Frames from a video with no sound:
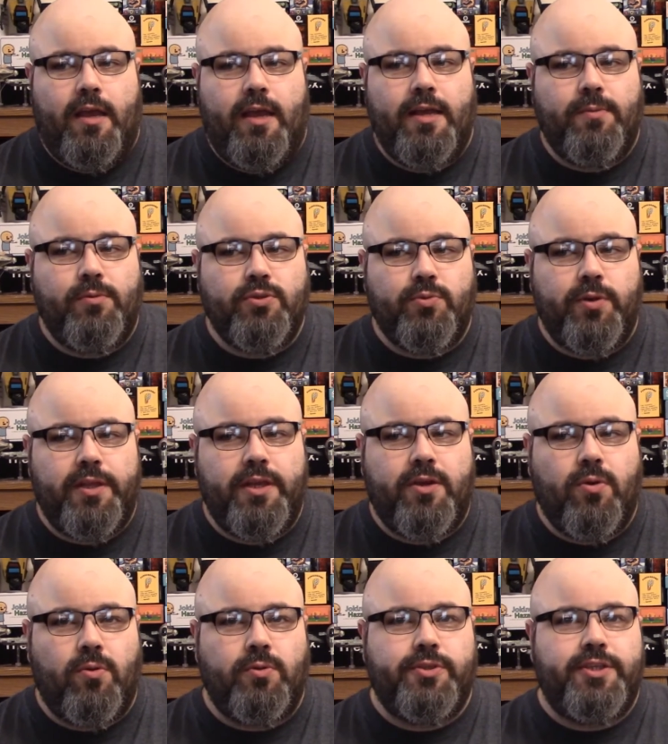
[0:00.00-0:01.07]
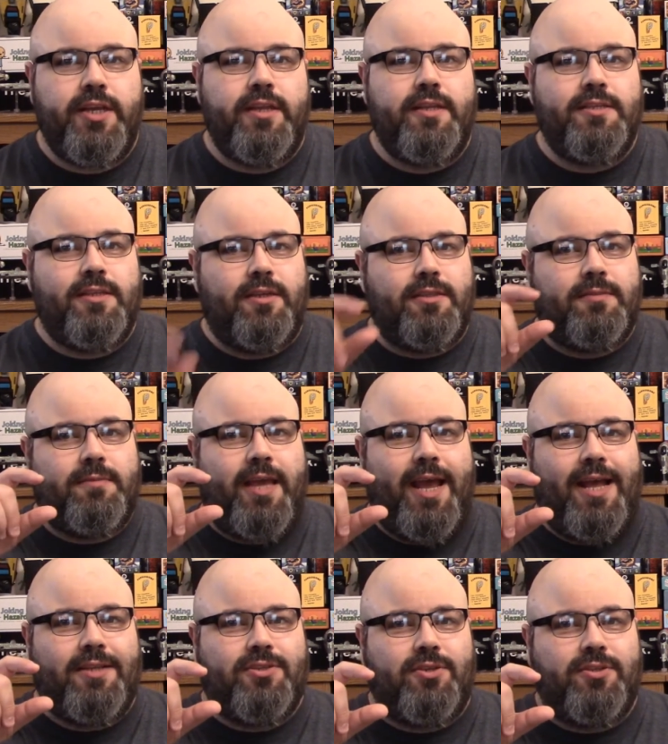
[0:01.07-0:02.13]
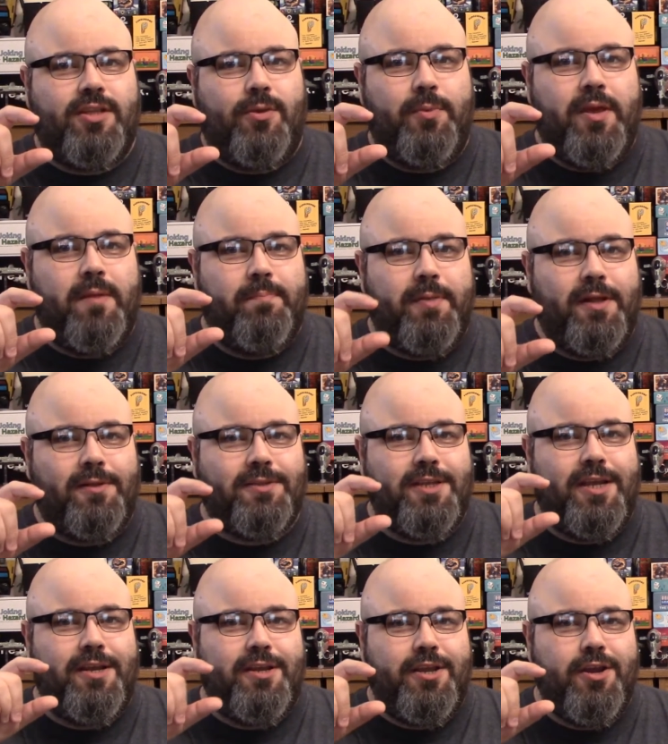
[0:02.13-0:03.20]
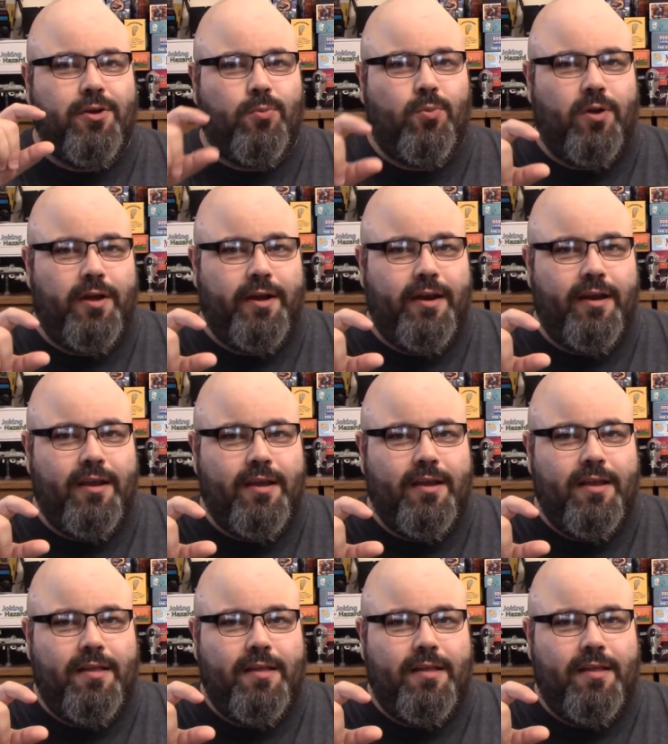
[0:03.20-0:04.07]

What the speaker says: It was really cool seeing these little castles that we had built in year 1